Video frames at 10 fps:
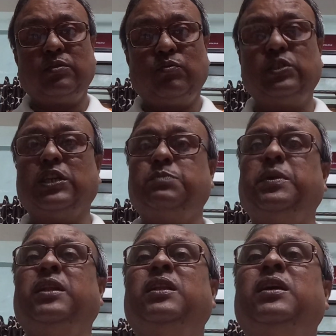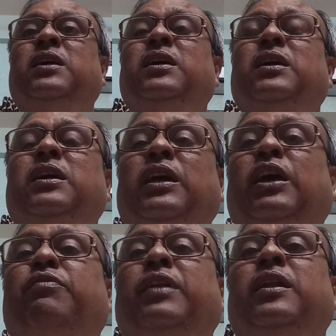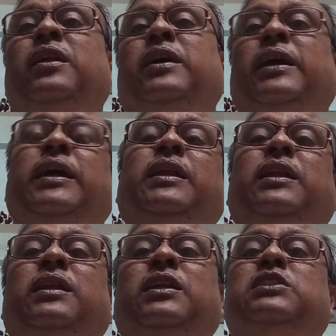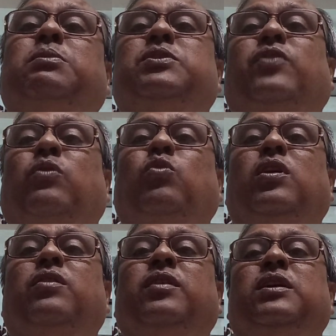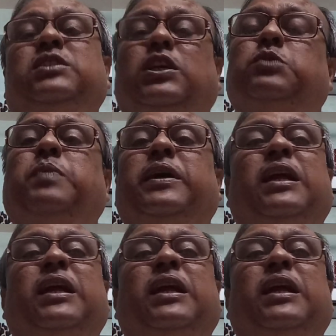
which has been given in DGMS circular 6 by